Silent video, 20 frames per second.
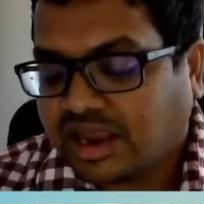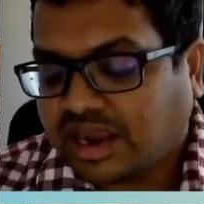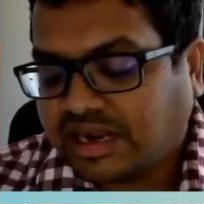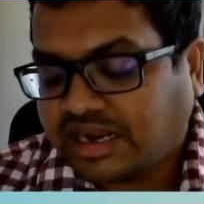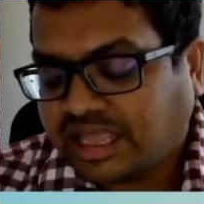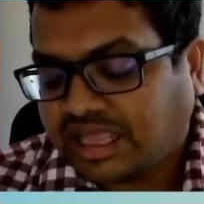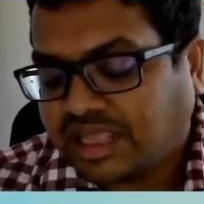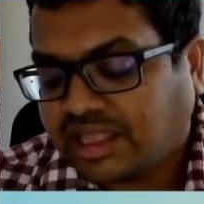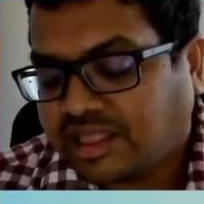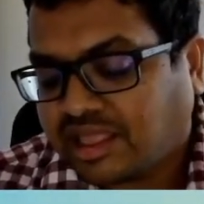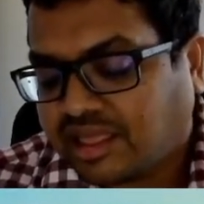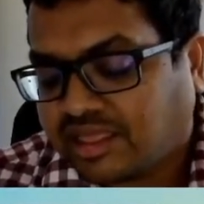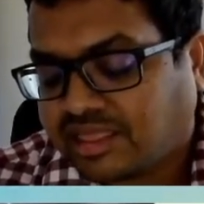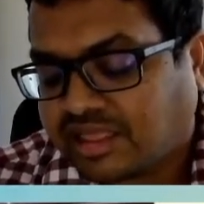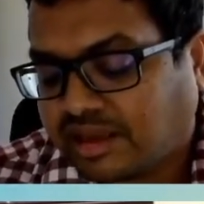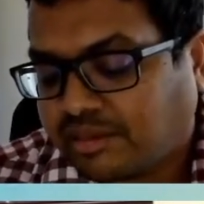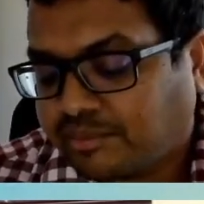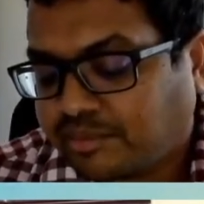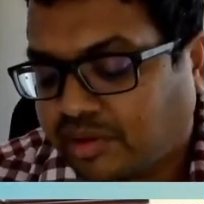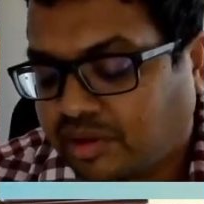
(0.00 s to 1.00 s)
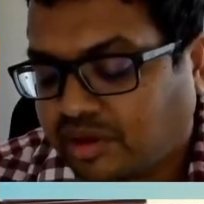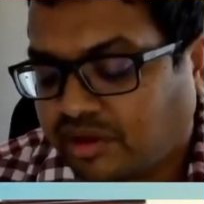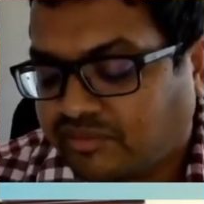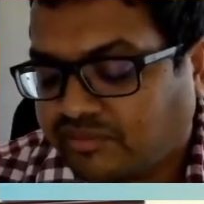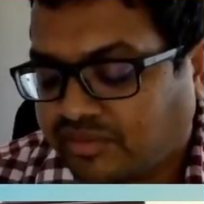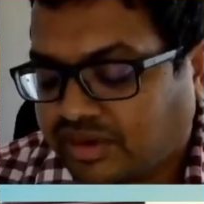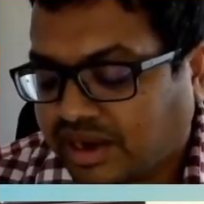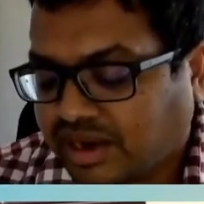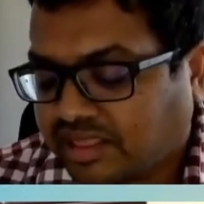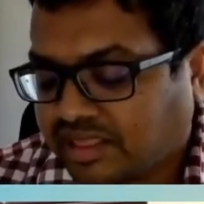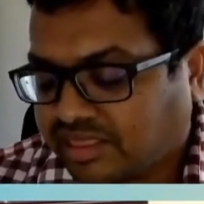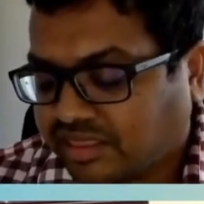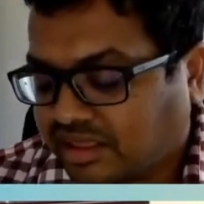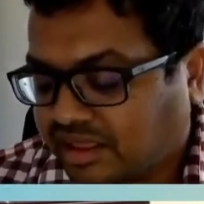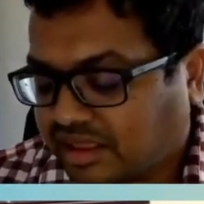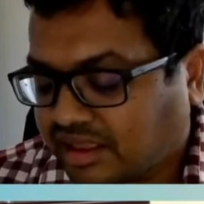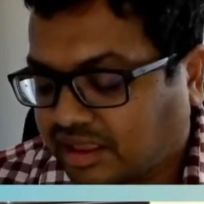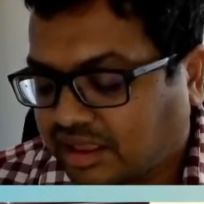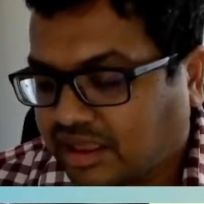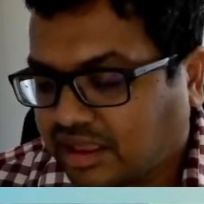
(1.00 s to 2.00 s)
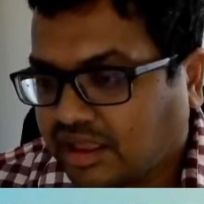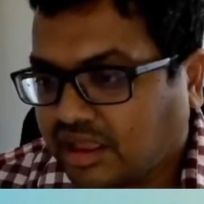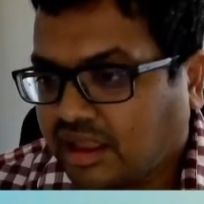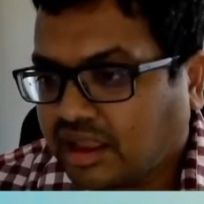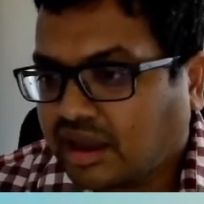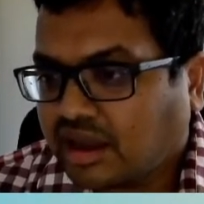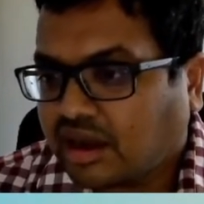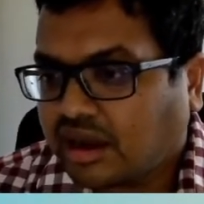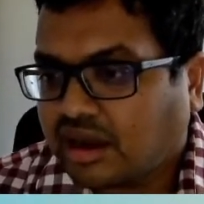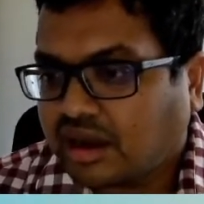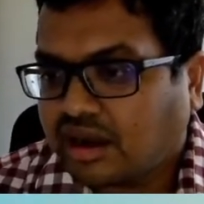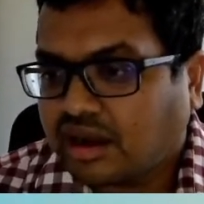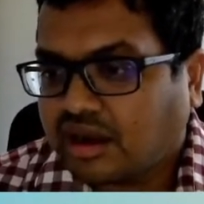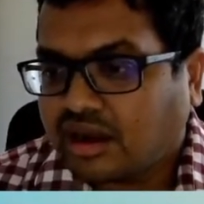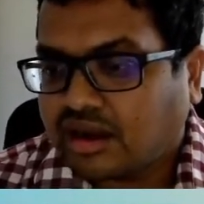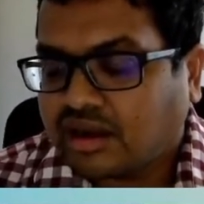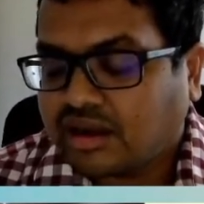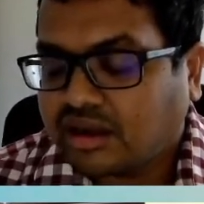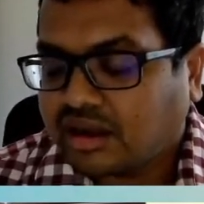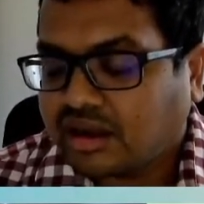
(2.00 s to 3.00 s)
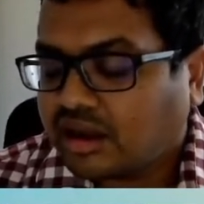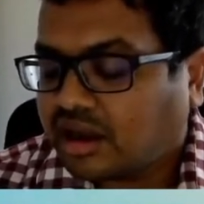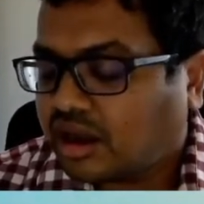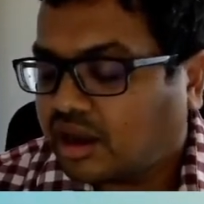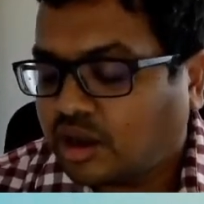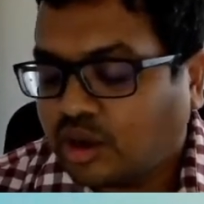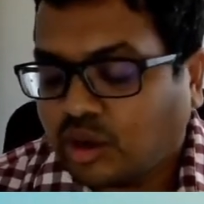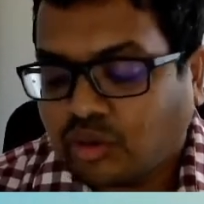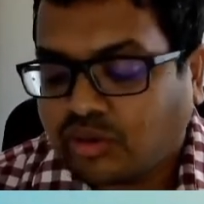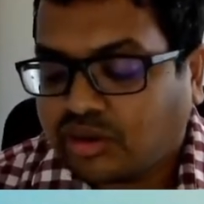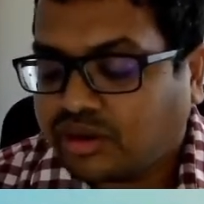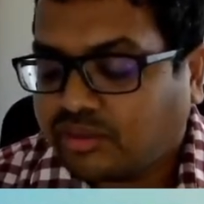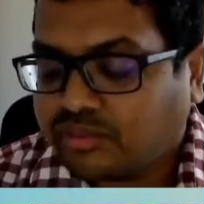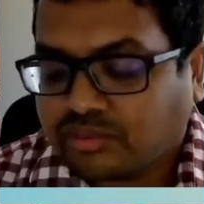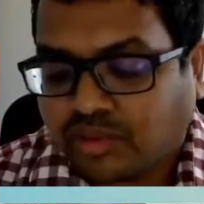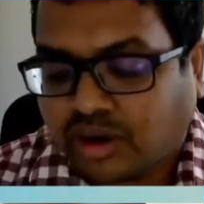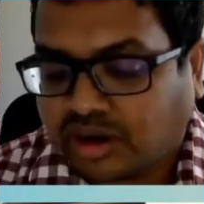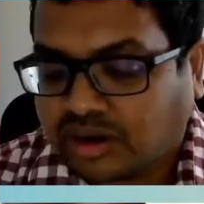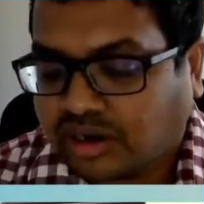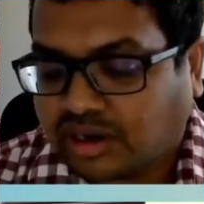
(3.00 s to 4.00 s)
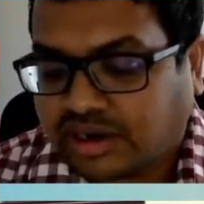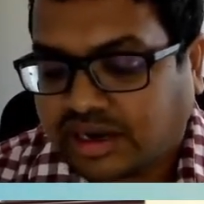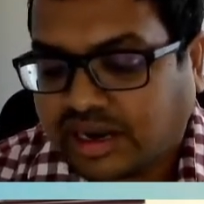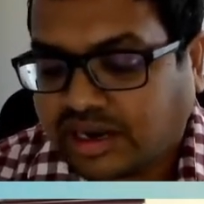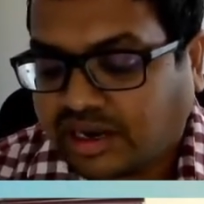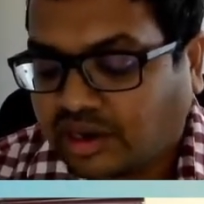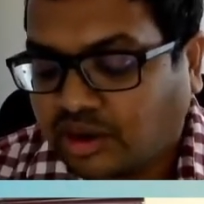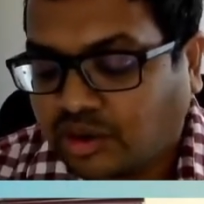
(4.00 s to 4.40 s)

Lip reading: And taking the example of, let's say, uh, a loan model, right?